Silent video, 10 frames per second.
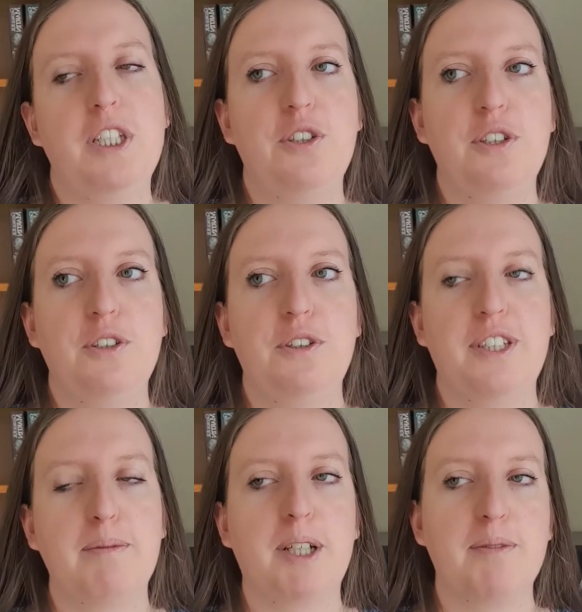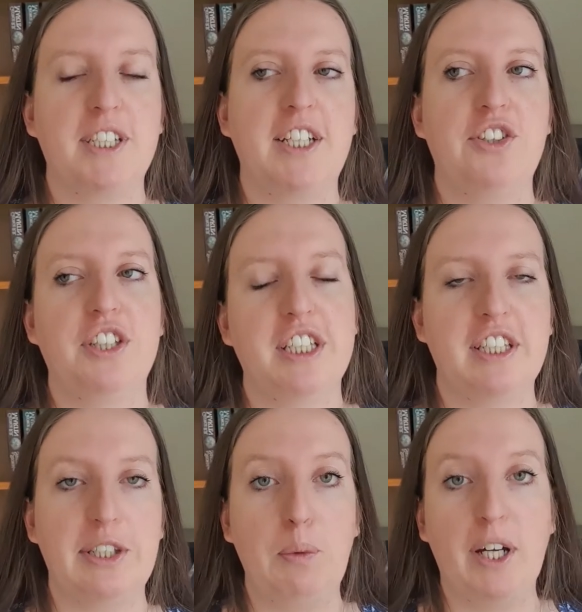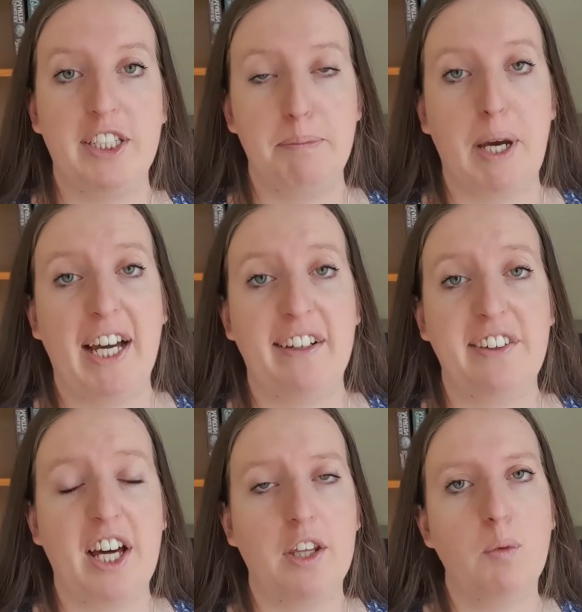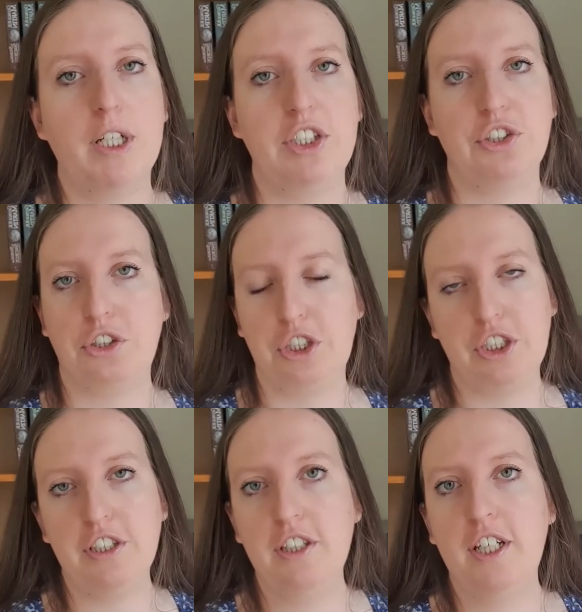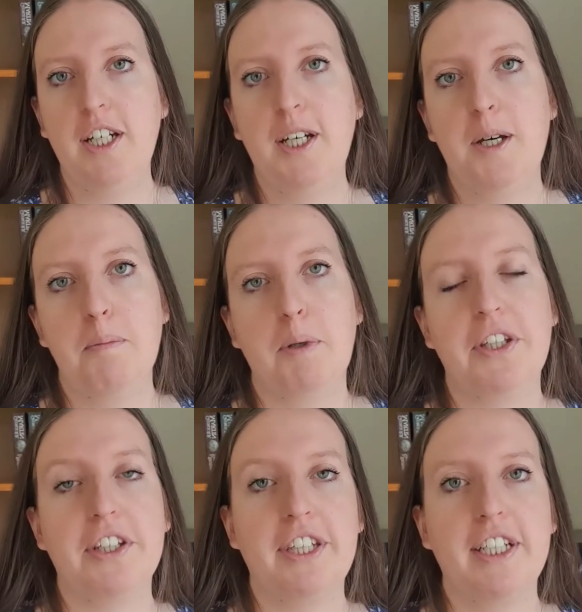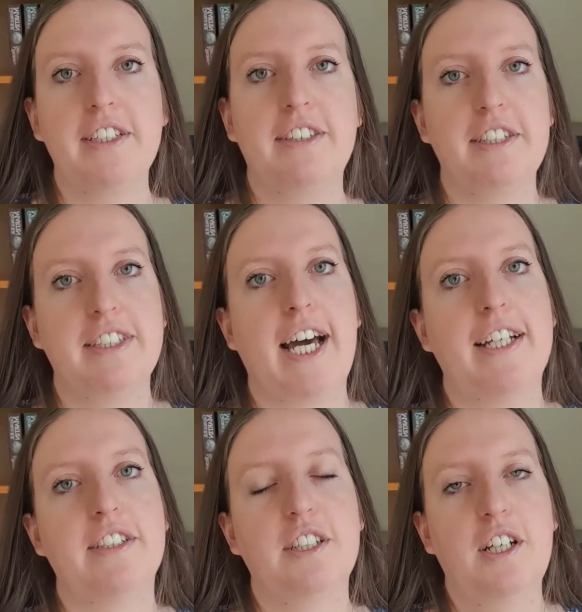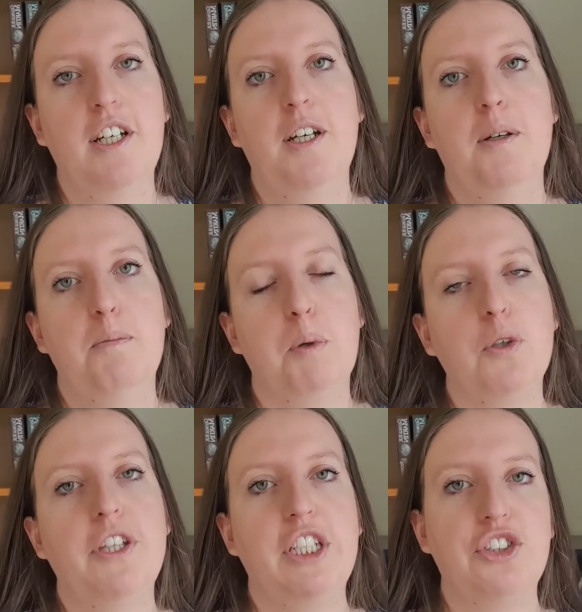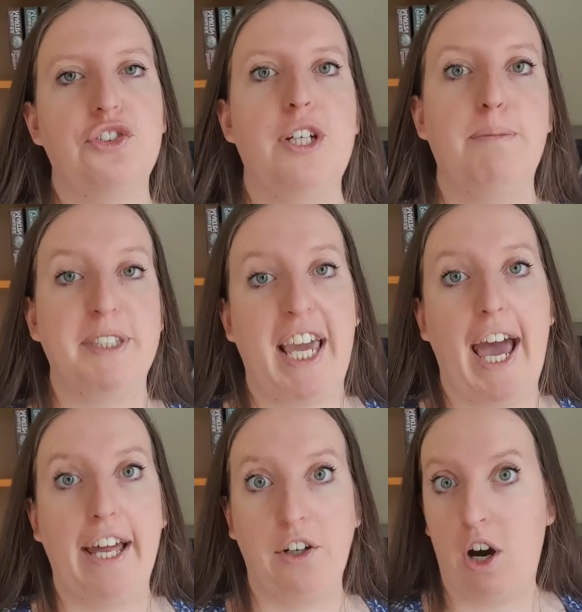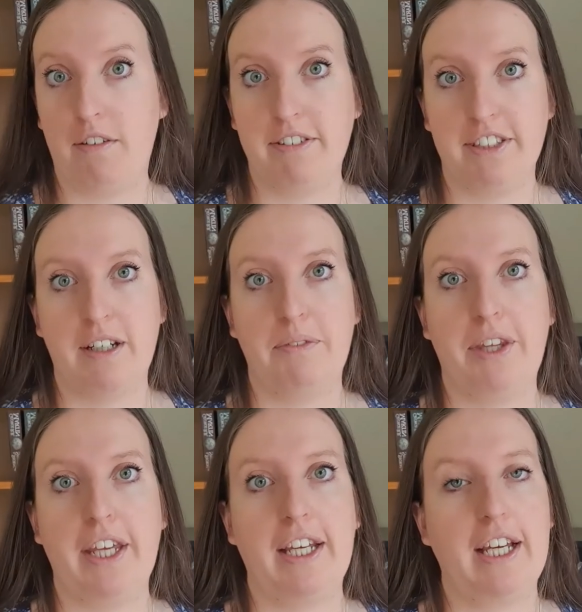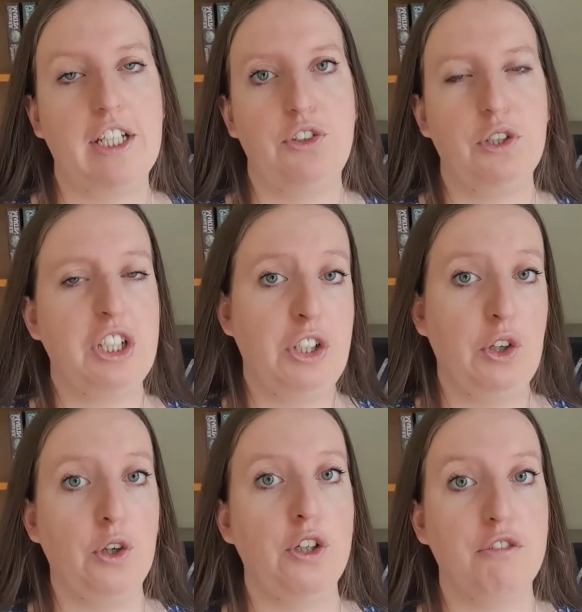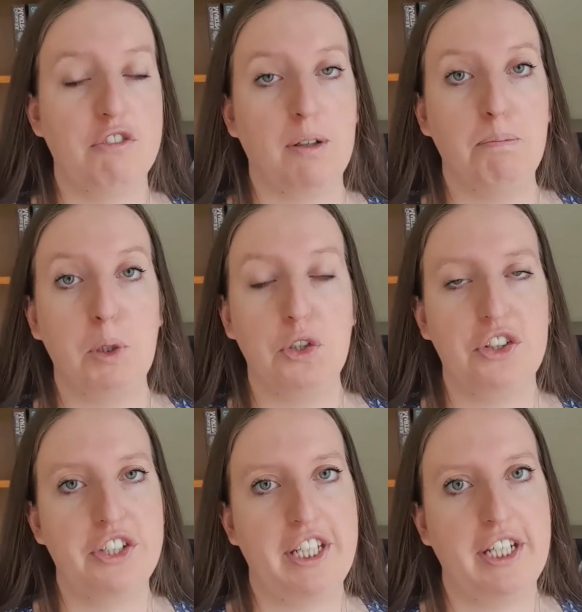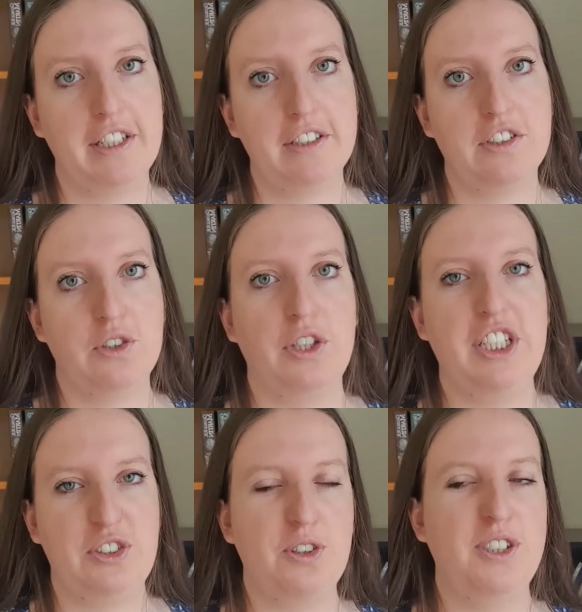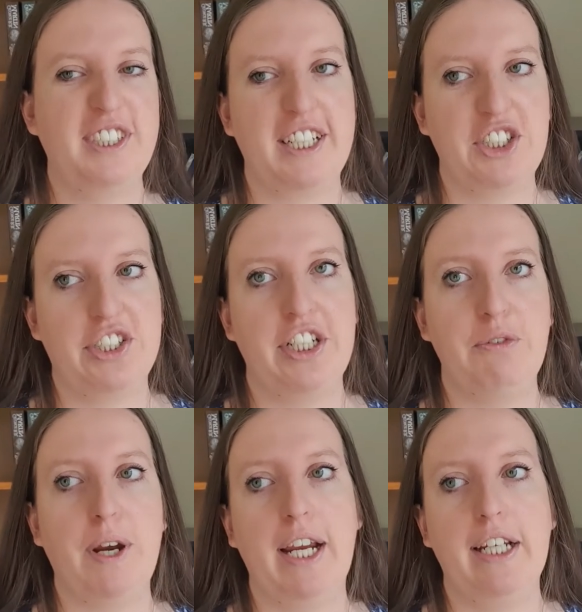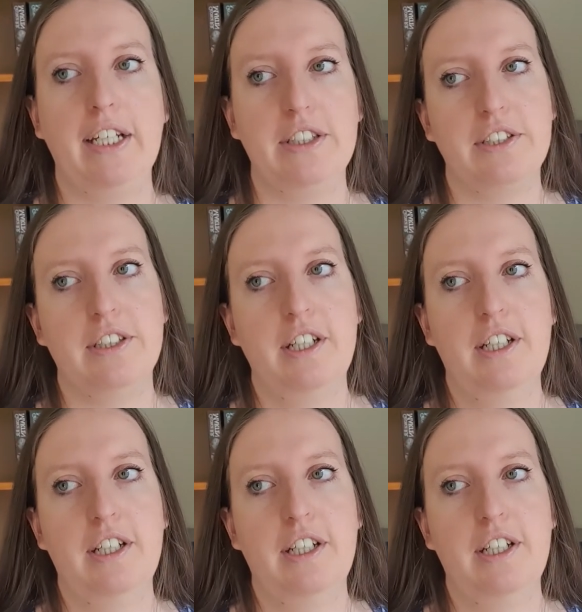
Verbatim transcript: do sometimes tend to think that the one is bad and the other one is good. But the thing is that both extremes can offer something, and you can learn from both things. So there's no such thing really as